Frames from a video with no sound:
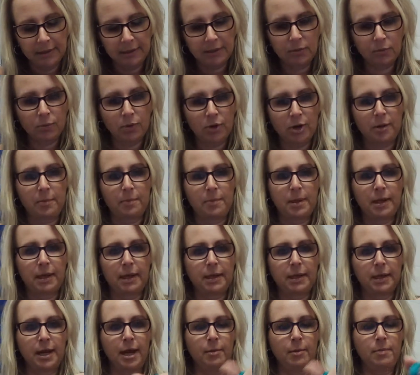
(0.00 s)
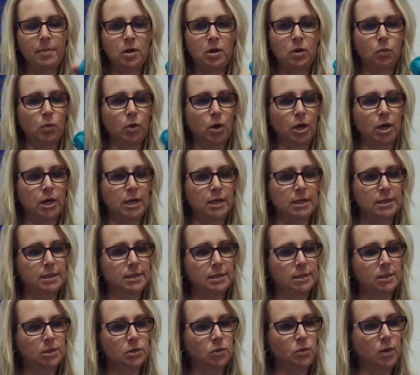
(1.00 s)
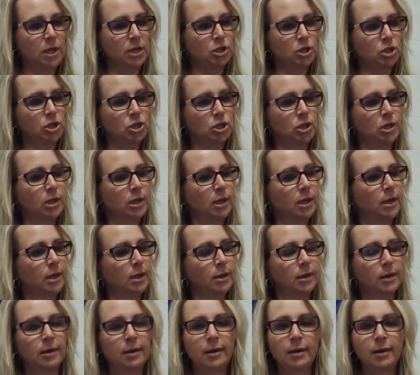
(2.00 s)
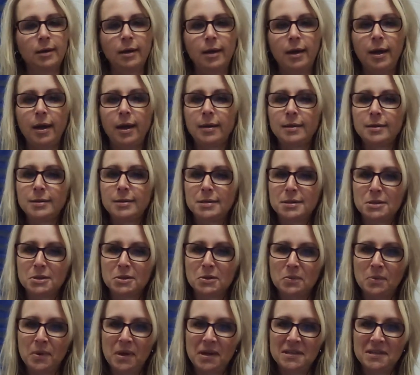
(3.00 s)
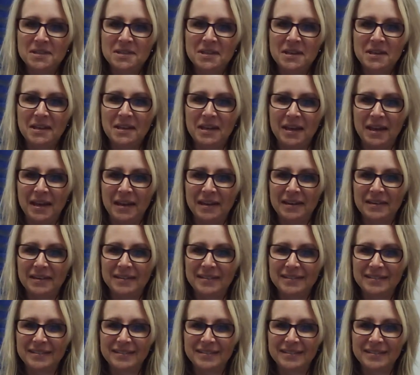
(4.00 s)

And we're going to pick it up and we're going to squish and squeeze again.